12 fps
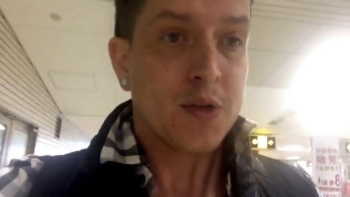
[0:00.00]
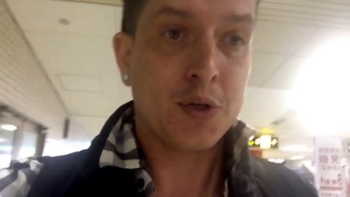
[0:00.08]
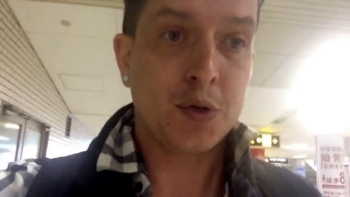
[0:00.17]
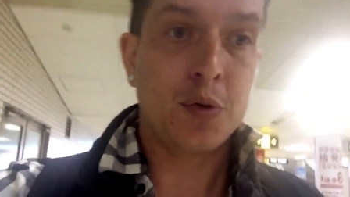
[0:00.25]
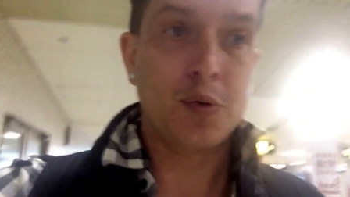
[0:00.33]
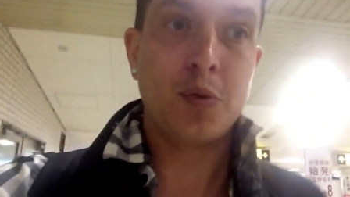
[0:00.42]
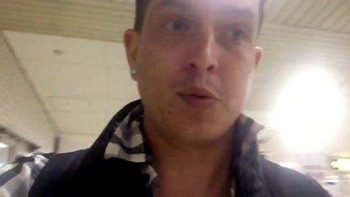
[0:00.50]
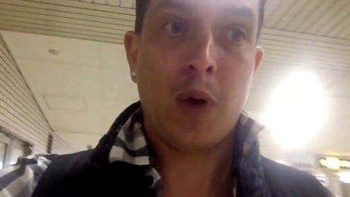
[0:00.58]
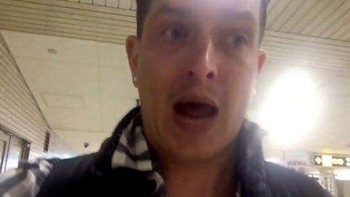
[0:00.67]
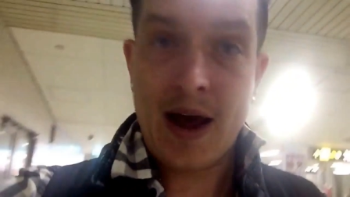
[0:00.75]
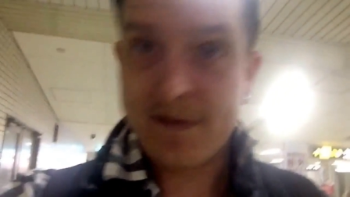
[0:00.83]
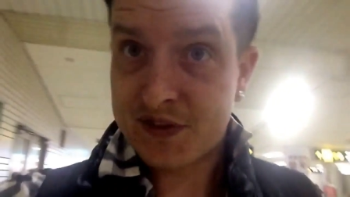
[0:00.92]
Do you
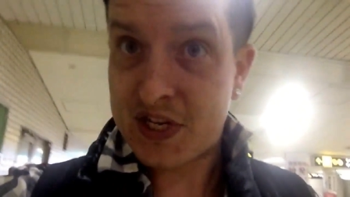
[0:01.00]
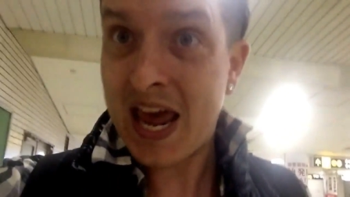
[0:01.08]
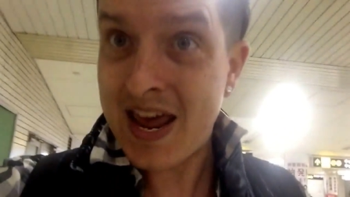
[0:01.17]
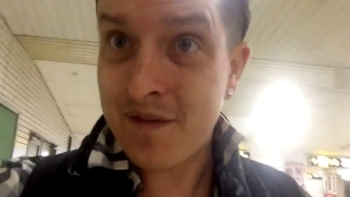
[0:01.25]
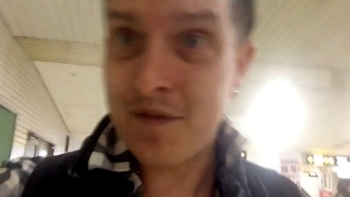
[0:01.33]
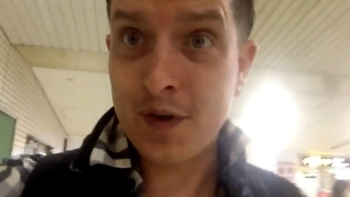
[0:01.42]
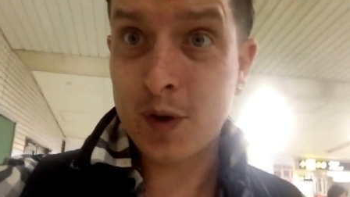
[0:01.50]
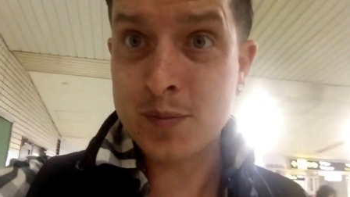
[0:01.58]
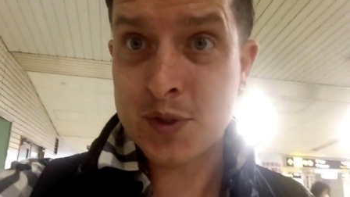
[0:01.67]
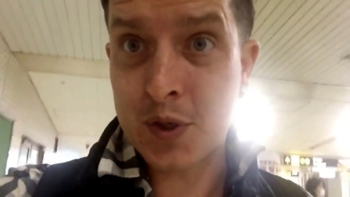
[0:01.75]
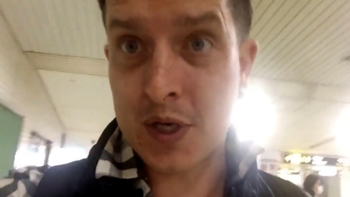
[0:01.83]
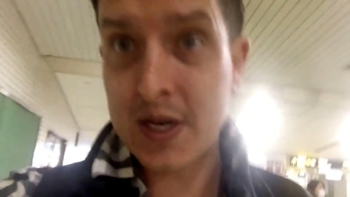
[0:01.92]
have 10
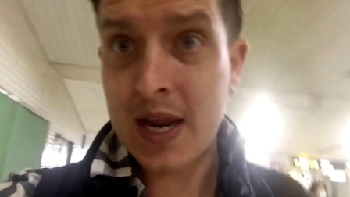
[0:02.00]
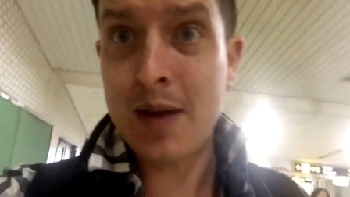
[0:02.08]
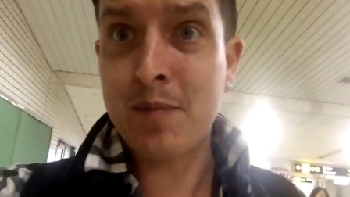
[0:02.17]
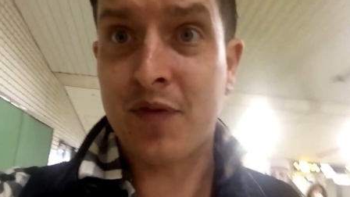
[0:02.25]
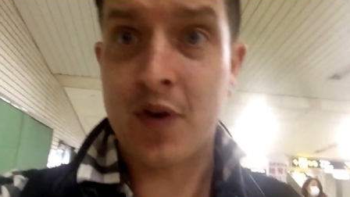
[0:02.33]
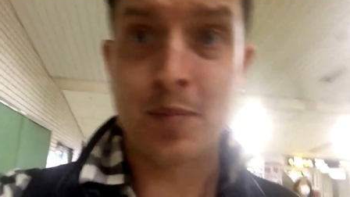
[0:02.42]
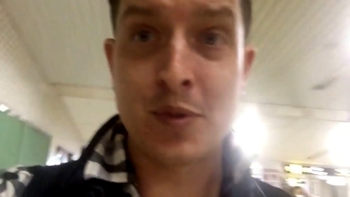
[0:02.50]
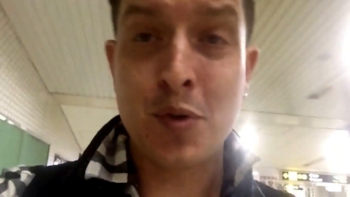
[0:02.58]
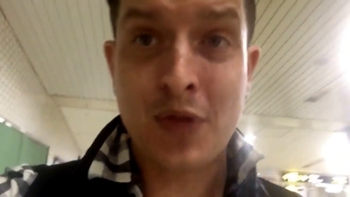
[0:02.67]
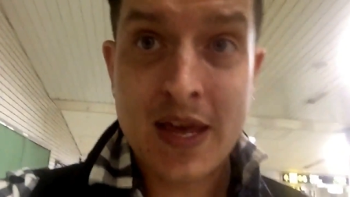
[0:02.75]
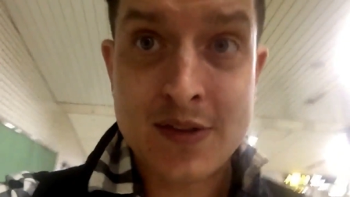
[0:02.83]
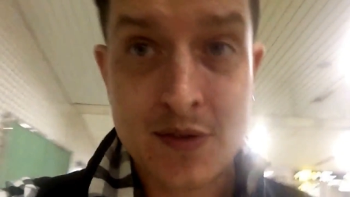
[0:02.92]
films you can name from
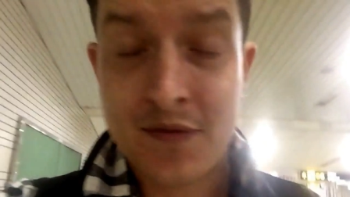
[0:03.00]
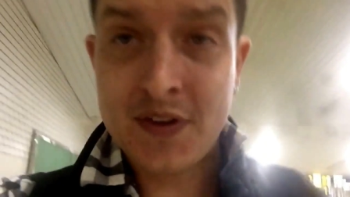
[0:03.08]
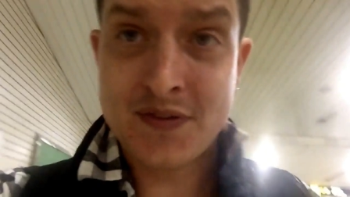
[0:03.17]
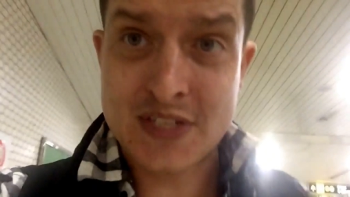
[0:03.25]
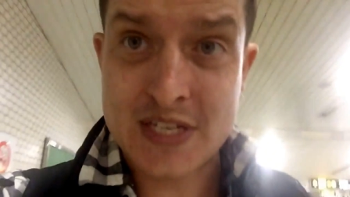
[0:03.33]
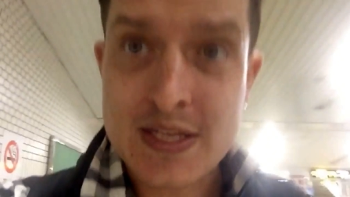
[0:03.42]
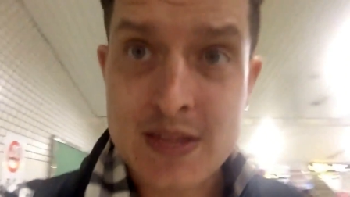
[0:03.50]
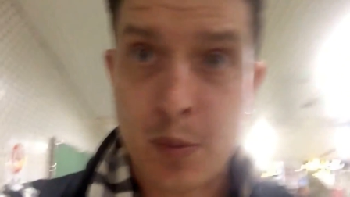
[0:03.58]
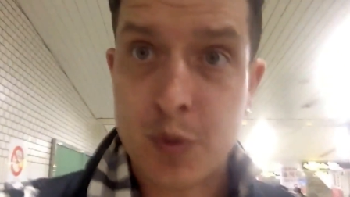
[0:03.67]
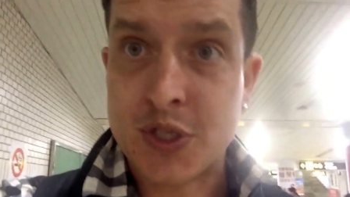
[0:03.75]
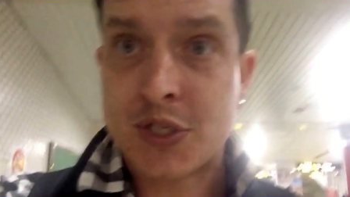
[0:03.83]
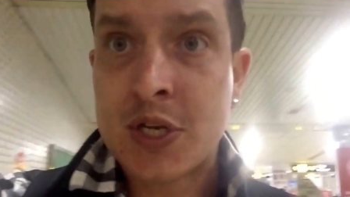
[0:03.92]
2015 that
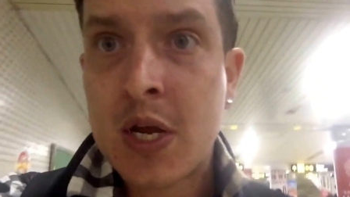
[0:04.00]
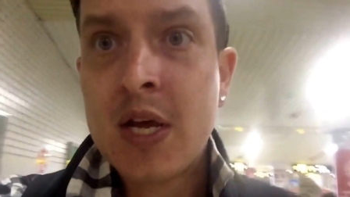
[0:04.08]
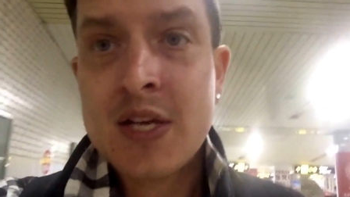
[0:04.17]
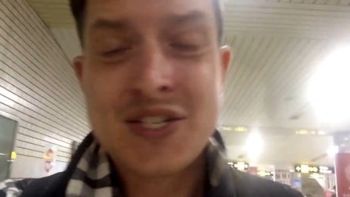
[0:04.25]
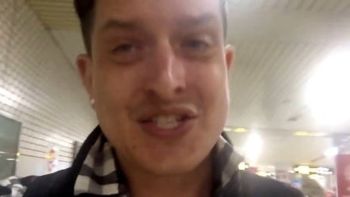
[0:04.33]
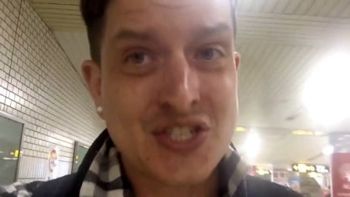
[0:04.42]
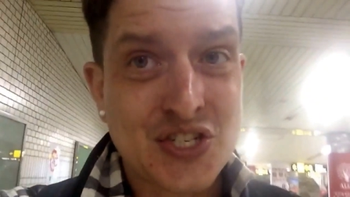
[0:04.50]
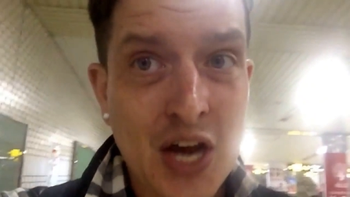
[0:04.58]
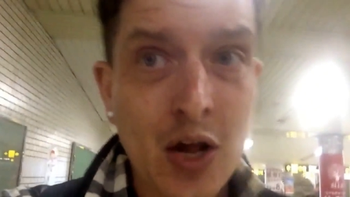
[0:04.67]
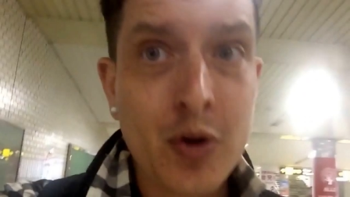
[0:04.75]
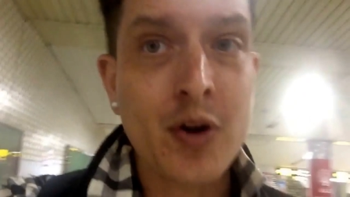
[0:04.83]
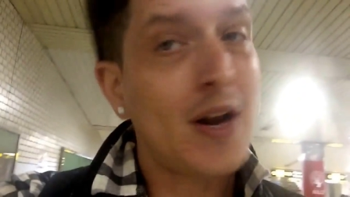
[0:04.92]
were just
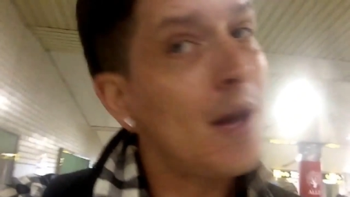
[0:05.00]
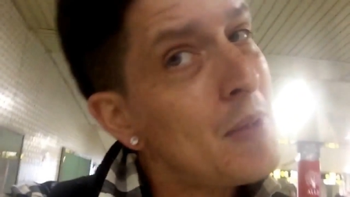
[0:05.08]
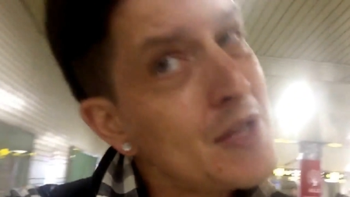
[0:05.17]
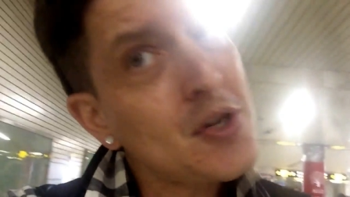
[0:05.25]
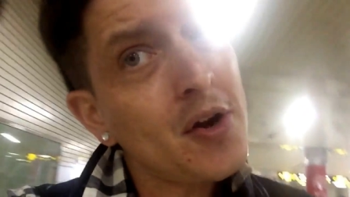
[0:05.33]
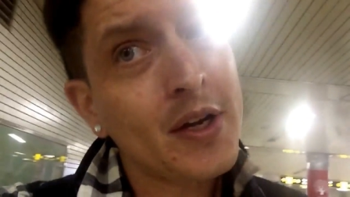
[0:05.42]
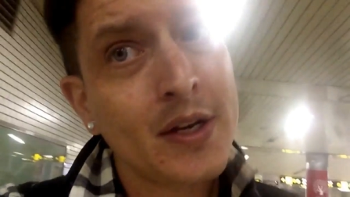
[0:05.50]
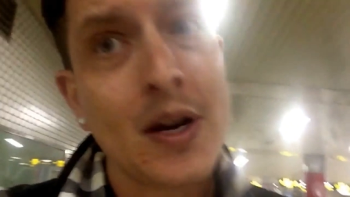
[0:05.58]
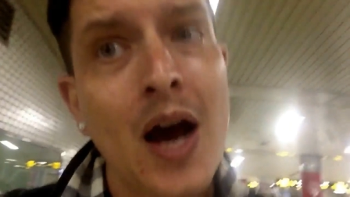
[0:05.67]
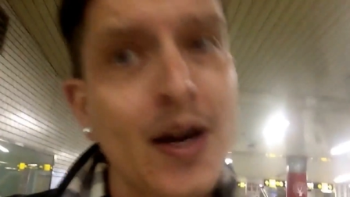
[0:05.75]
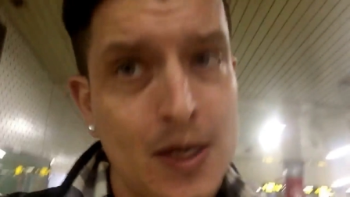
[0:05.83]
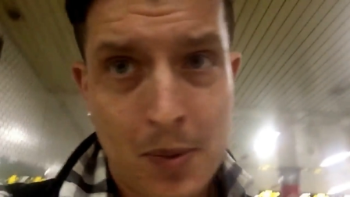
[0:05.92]
stellar? And I'm not talking
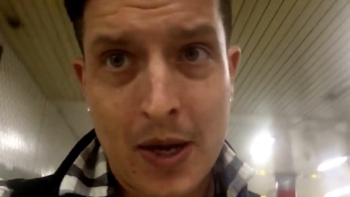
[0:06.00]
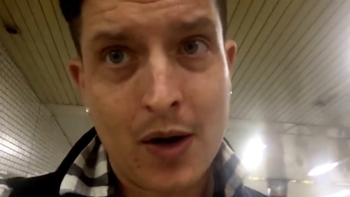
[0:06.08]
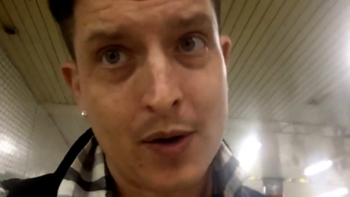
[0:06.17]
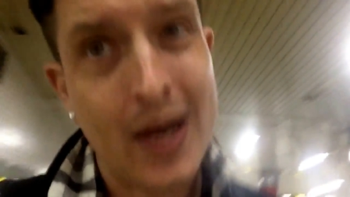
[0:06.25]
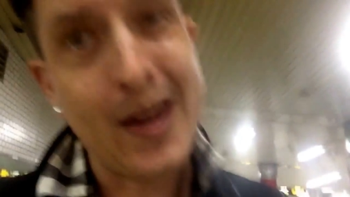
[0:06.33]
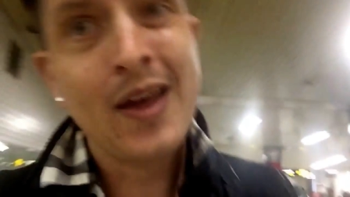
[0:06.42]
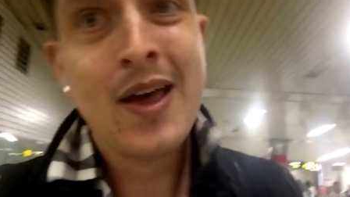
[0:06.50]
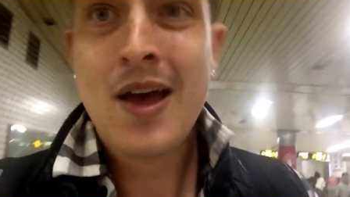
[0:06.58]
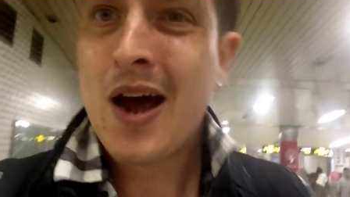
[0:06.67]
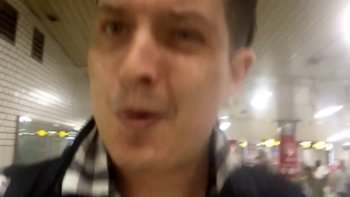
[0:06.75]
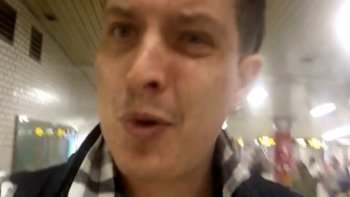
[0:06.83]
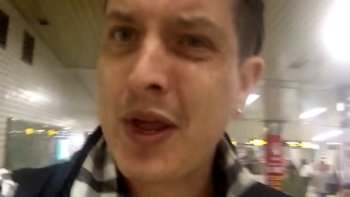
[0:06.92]
anime, okay?
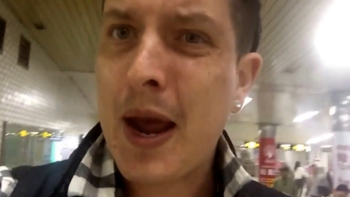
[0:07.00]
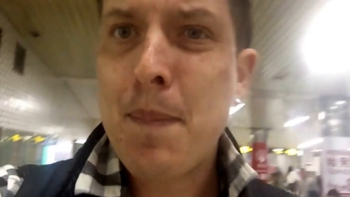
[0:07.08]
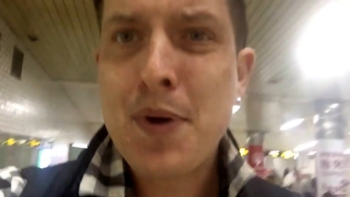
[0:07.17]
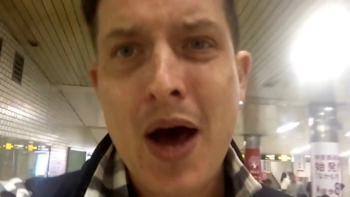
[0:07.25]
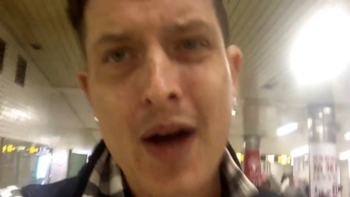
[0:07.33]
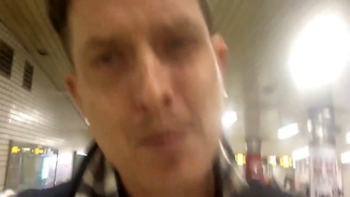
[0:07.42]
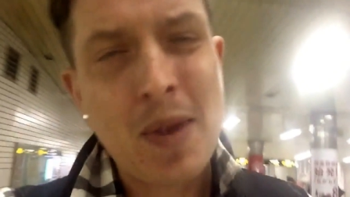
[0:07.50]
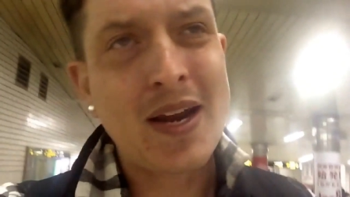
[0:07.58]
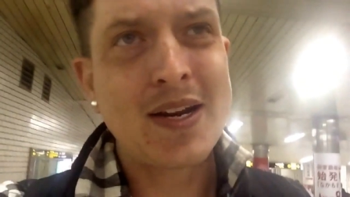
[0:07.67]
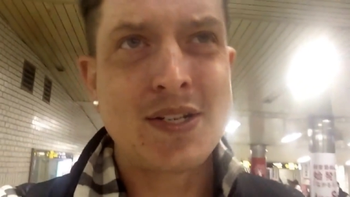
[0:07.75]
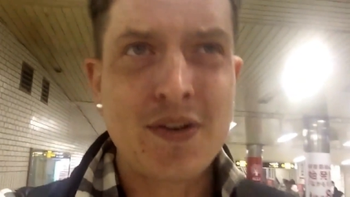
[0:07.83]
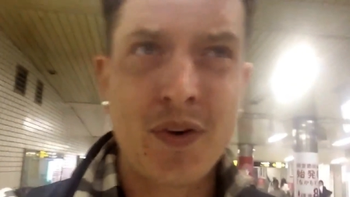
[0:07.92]
I put anime in
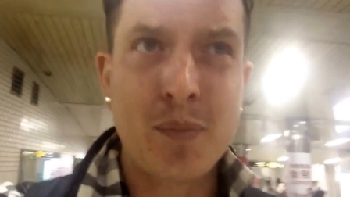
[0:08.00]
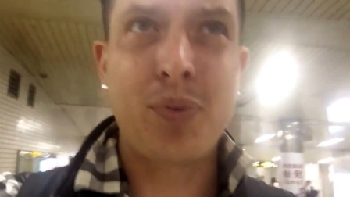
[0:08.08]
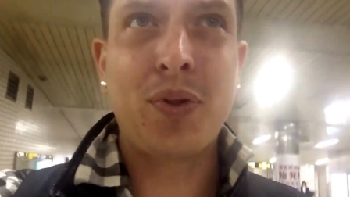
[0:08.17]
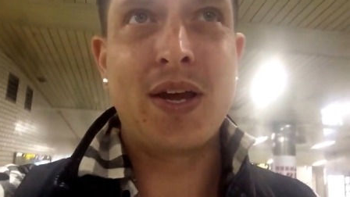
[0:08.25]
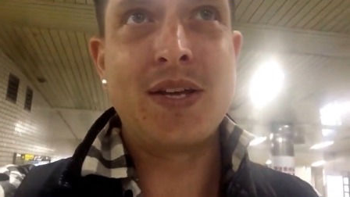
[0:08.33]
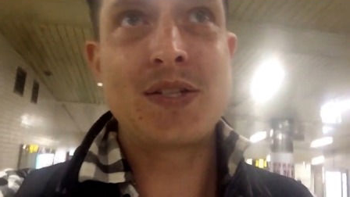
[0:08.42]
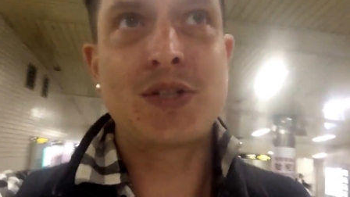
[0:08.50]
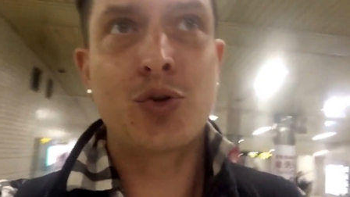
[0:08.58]
a different place.